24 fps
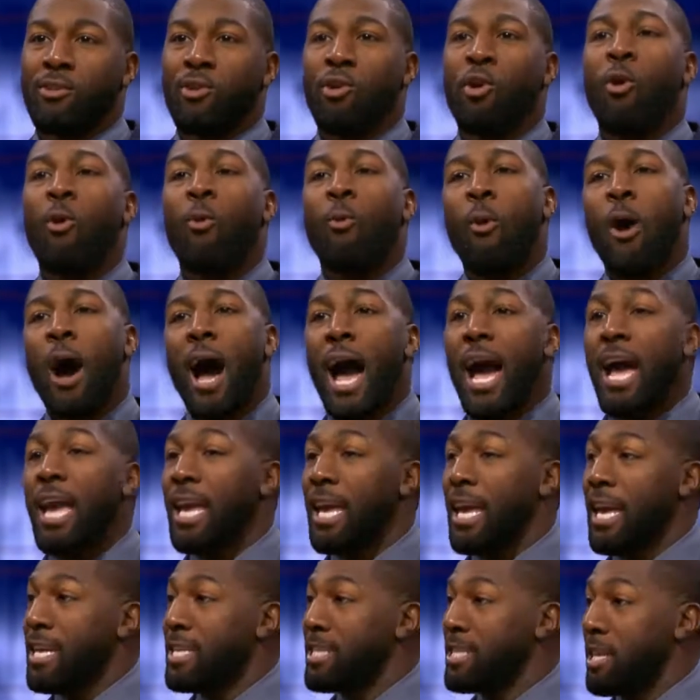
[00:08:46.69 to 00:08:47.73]
Kawhi
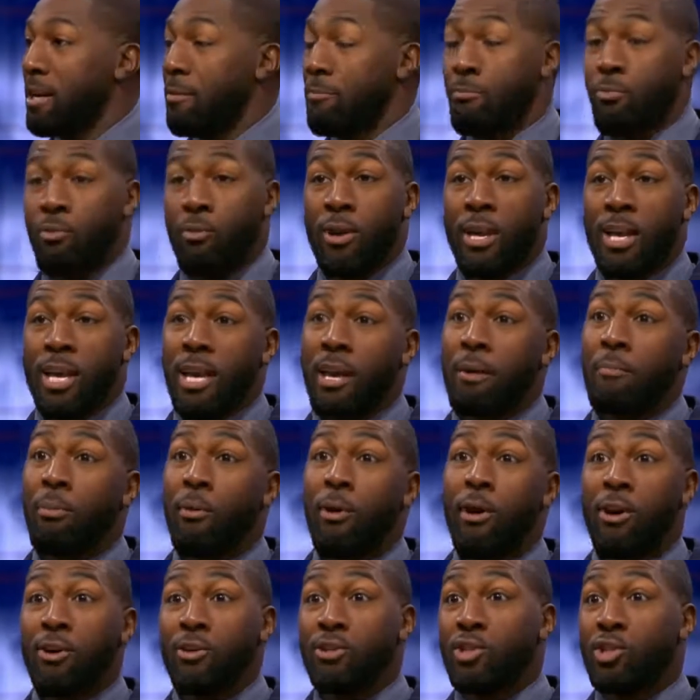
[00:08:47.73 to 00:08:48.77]
ends up bringing
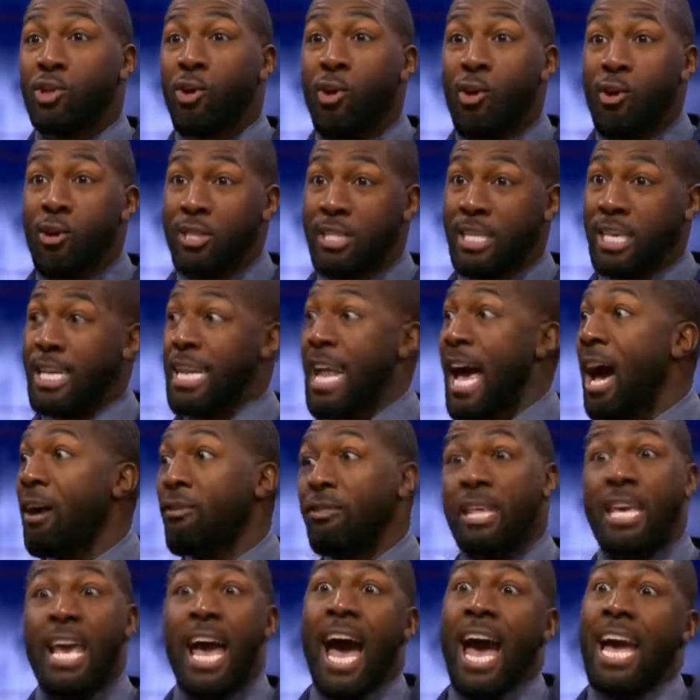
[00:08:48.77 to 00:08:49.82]
Paul George, and now
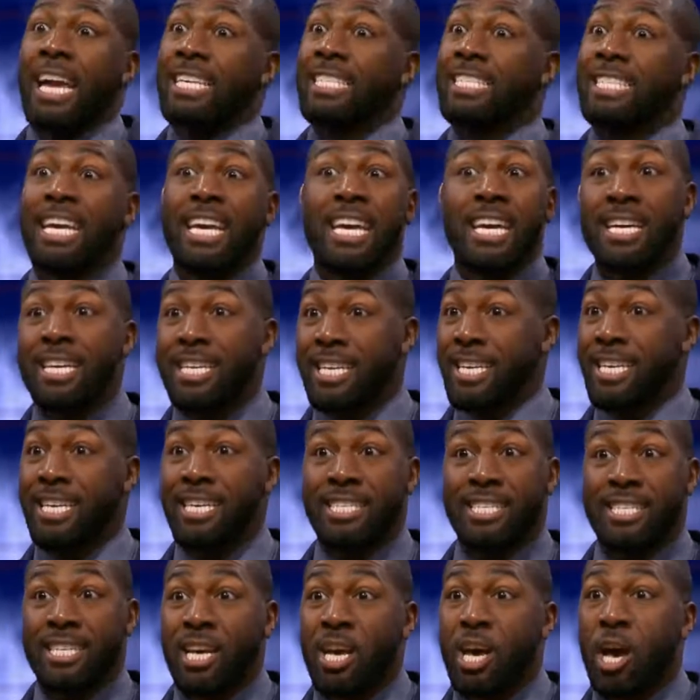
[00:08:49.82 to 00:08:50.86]
the idea
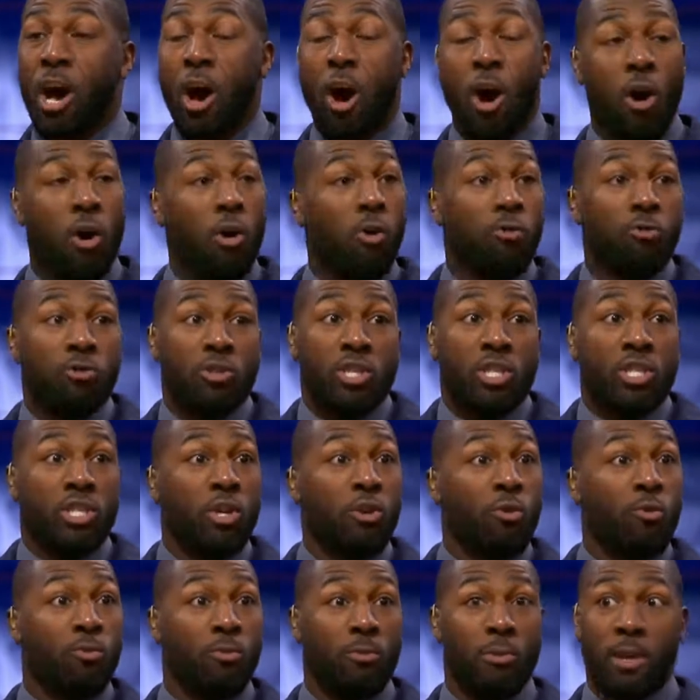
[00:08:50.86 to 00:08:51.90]
is, oh,
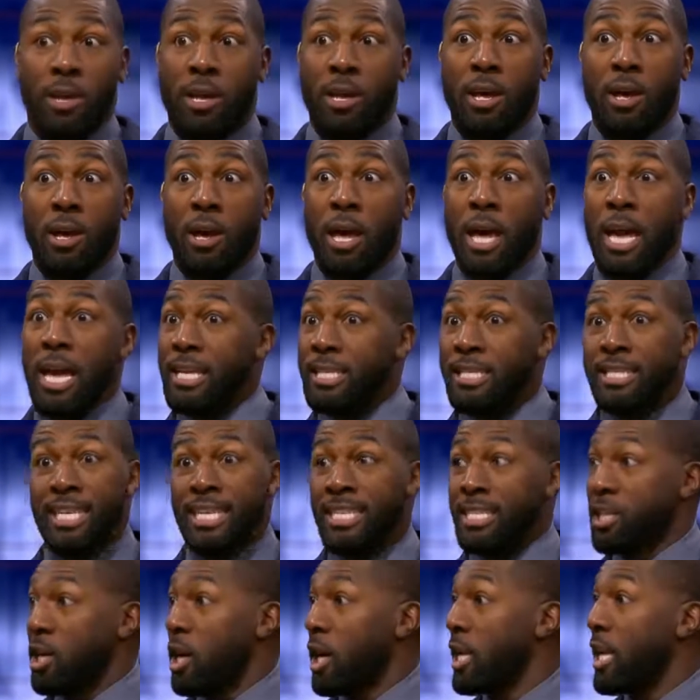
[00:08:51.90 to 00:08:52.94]
shoot, is
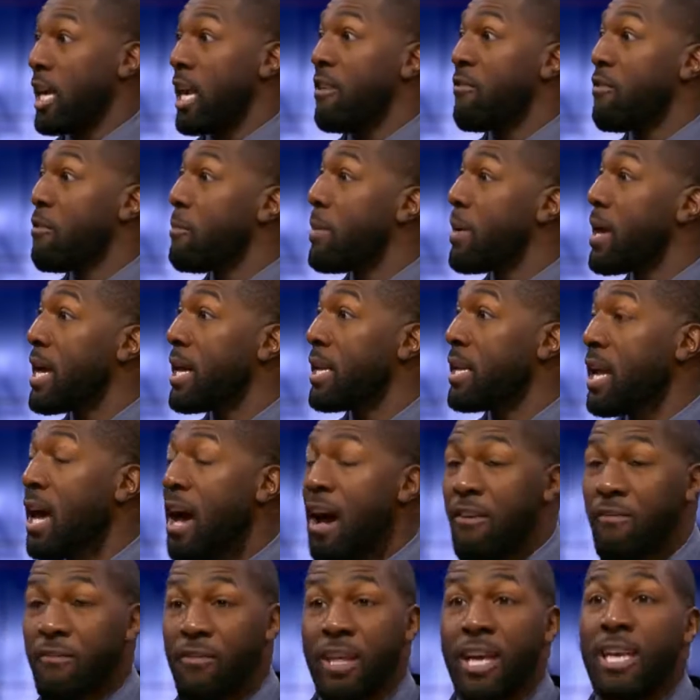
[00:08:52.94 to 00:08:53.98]
this going to even be
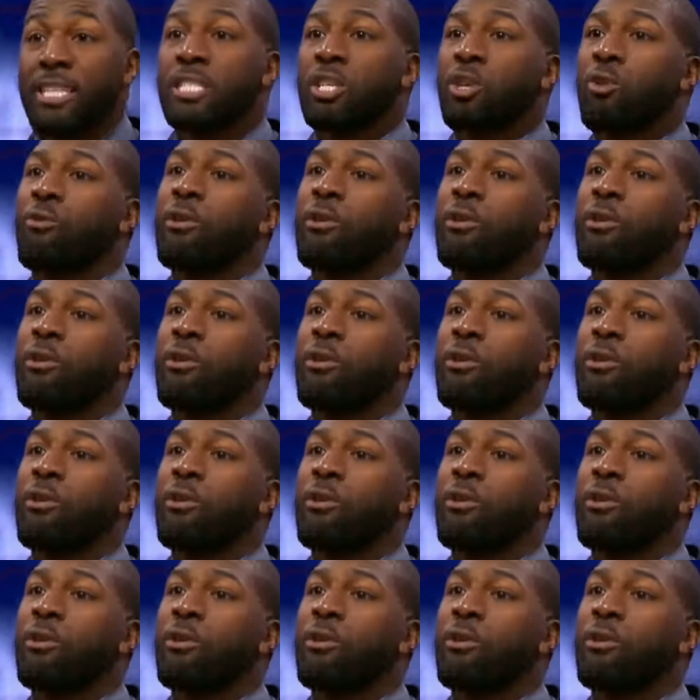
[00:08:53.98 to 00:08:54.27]
enough? It's